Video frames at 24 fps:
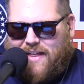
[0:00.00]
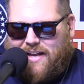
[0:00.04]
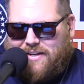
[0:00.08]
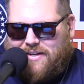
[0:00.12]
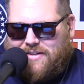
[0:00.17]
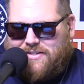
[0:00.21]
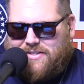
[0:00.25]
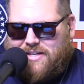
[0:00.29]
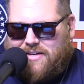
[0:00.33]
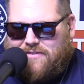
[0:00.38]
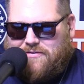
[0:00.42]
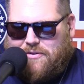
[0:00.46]
That
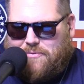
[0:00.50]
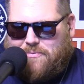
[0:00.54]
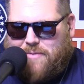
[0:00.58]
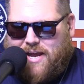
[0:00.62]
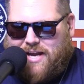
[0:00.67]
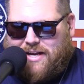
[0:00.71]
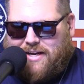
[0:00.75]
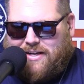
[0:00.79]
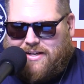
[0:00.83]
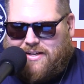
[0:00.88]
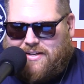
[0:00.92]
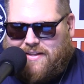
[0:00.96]
doesn't even
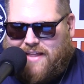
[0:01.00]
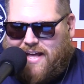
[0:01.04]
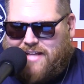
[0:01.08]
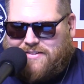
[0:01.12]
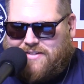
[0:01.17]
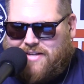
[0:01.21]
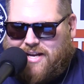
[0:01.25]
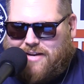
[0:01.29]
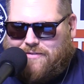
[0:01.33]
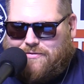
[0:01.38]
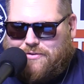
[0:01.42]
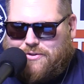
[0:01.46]
make.
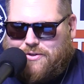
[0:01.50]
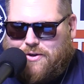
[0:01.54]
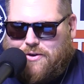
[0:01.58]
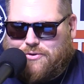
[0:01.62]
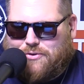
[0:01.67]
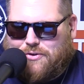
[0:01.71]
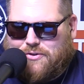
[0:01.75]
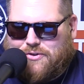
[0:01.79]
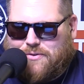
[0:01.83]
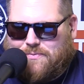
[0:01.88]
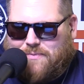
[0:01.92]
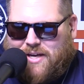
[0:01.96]
That's not even
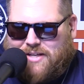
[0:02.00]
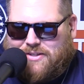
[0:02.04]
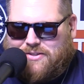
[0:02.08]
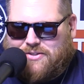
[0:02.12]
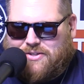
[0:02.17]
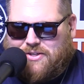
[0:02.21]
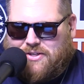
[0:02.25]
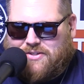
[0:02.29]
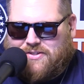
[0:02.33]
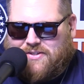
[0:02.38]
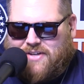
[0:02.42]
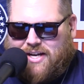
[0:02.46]
socialism. That's
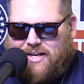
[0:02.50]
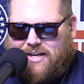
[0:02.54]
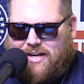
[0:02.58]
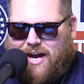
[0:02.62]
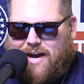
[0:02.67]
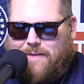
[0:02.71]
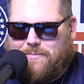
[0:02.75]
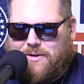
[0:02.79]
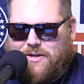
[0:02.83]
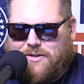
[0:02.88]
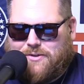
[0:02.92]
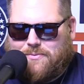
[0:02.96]
just like
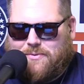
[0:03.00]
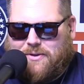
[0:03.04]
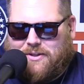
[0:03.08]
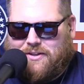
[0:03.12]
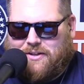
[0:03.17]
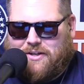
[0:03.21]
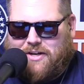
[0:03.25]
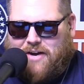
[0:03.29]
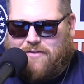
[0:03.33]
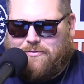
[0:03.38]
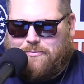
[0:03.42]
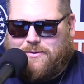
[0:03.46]
communism. Like
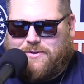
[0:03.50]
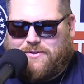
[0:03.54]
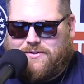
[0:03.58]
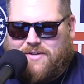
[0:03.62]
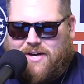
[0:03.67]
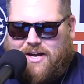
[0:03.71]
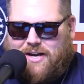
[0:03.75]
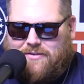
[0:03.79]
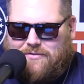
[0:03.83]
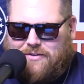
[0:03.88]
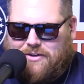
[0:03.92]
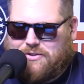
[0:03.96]
the government's
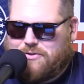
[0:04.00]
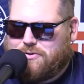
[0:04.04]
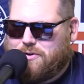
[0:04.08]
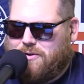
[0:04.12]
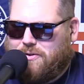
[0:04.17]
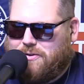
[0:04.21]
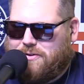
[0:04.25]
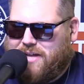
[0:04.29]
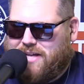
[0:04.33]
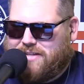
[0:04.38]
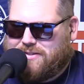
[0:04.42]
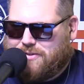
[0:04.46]
not even
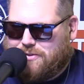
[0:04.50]
control of that